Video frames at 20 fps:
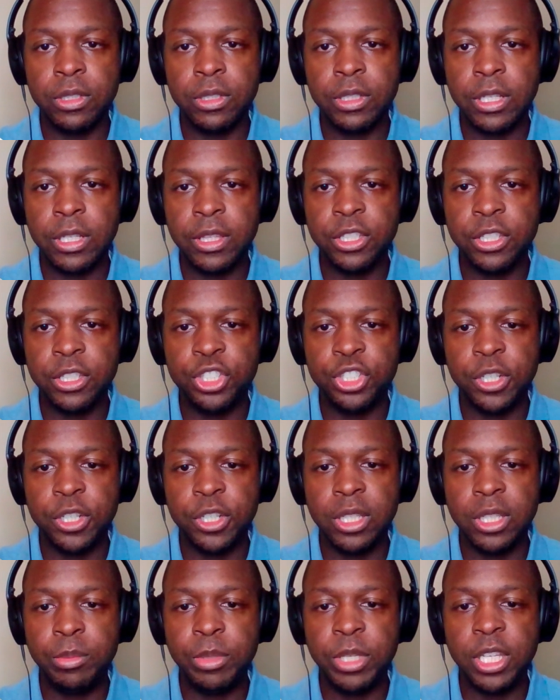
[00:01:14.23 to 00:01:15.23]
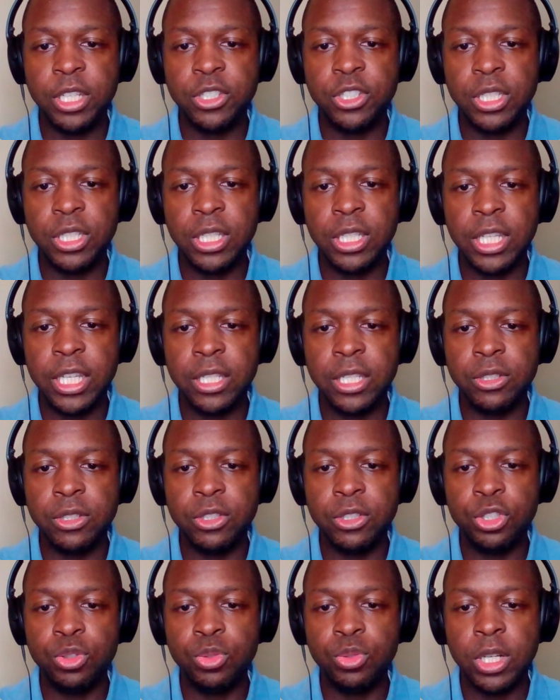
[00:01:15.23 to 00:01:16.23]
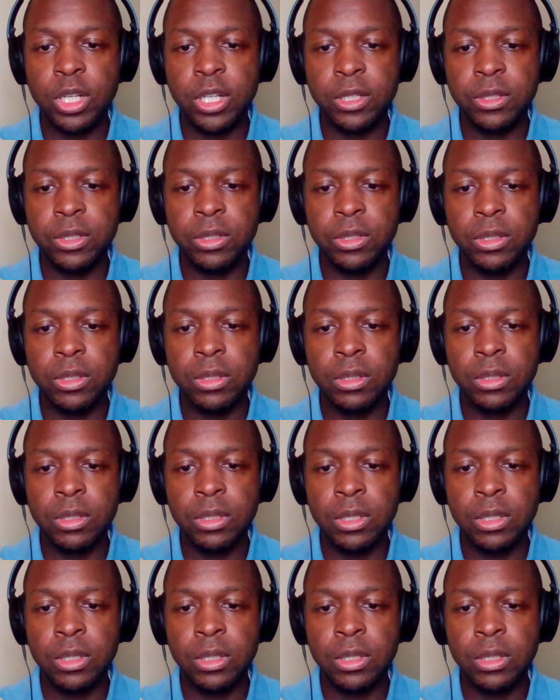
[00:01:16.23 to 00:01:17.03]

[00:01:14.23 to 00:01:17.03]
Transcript: I think it's Jerry Lee PhD and two other.